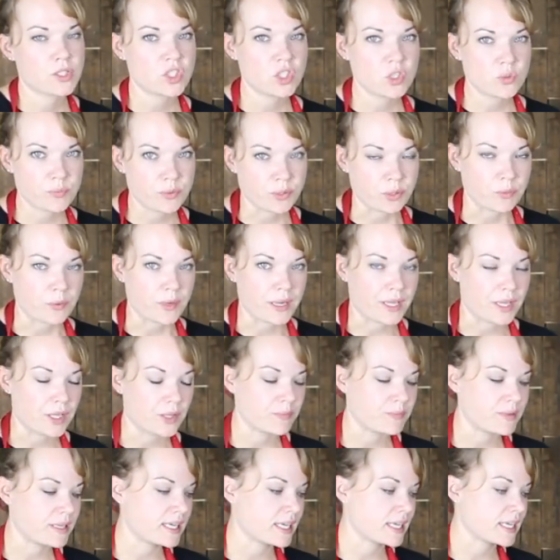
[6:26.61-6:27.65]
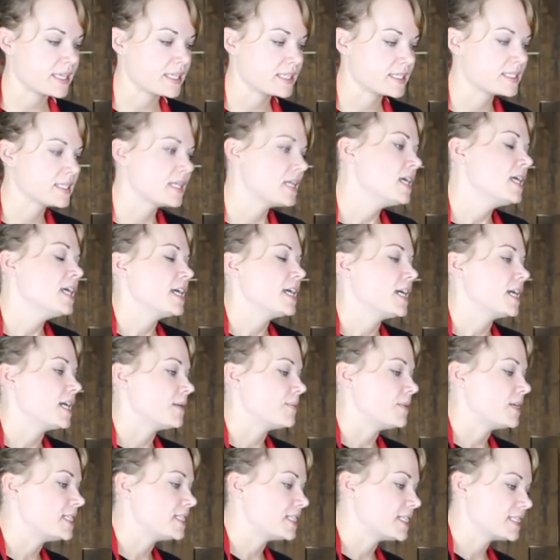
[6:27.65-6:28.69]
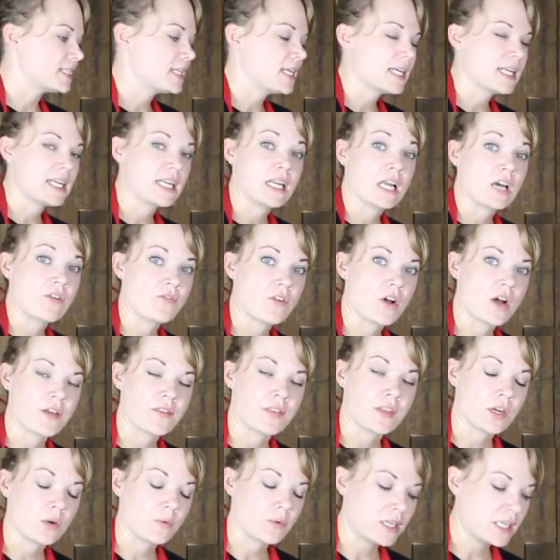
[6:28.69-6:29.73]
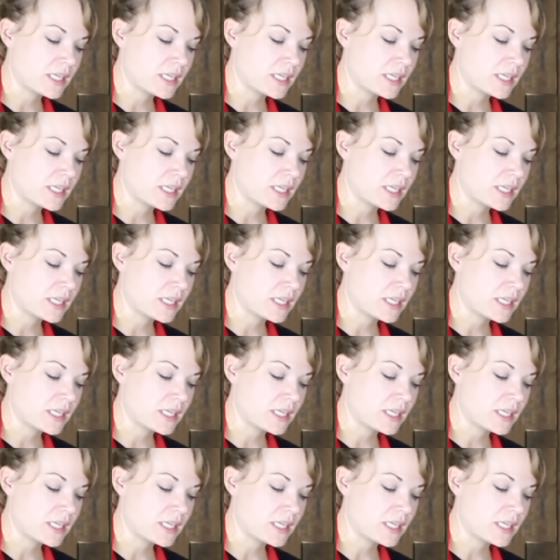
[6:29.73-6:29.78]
super well because um, it doesn't get enough on there.